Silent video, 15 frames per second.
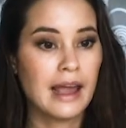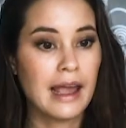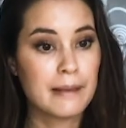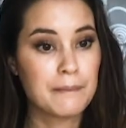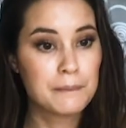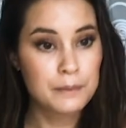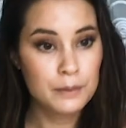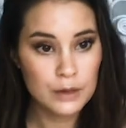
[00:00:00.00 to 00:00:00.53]

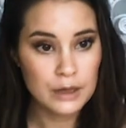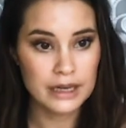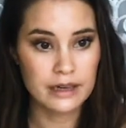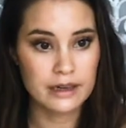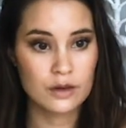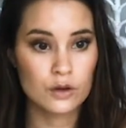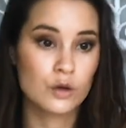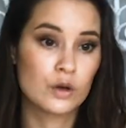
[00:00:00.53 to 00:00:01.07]
A
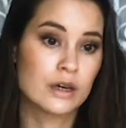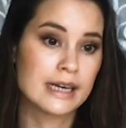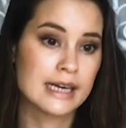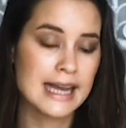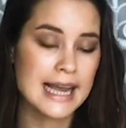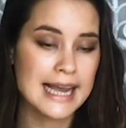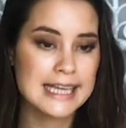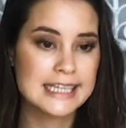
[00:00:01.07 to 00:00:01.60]
booker or
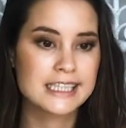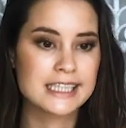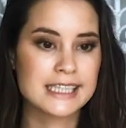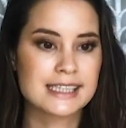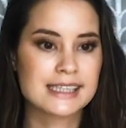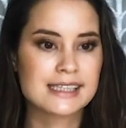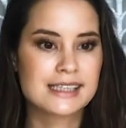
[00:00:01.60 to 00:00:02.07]
an agent.